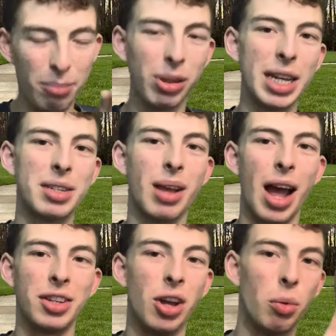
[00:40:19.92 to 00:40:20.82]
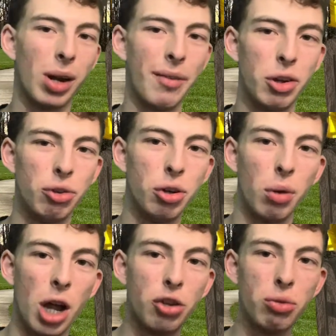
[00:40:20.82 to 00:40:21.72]
Please, guys, whatever you do,
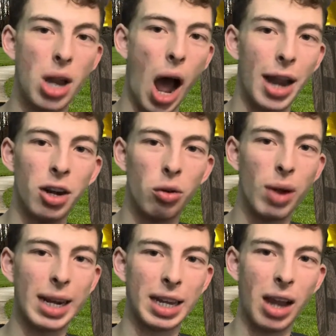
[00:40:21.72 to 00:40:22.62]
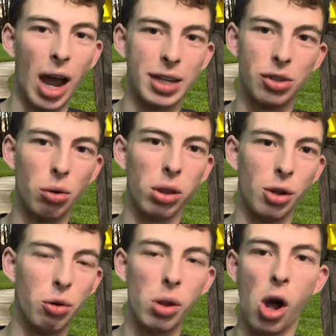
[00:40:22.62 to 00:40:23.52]
do not recognize Nula
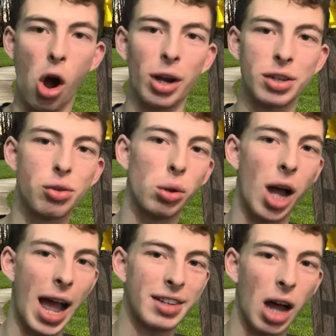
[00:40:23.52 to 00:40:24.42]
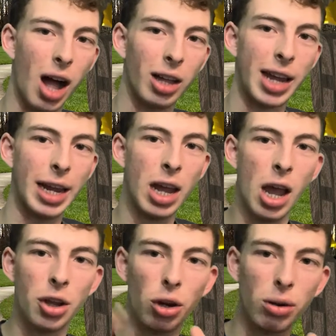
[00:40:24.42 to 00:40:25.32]
Nula Augustula as a holiday.
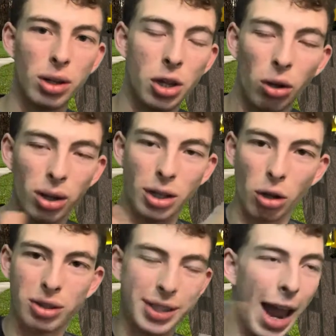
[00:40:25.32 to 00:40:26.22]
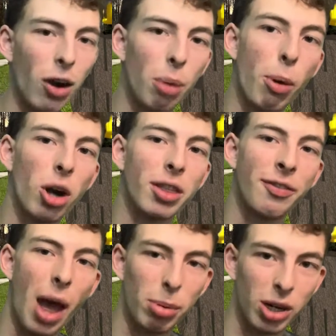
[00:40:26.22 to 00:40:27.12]
You'll tear apart the
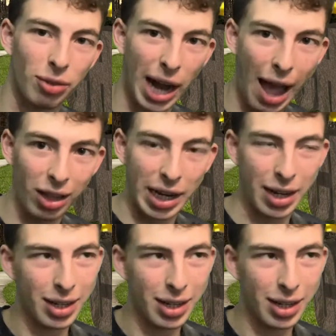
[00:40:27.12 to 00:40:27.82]
fabric of reality.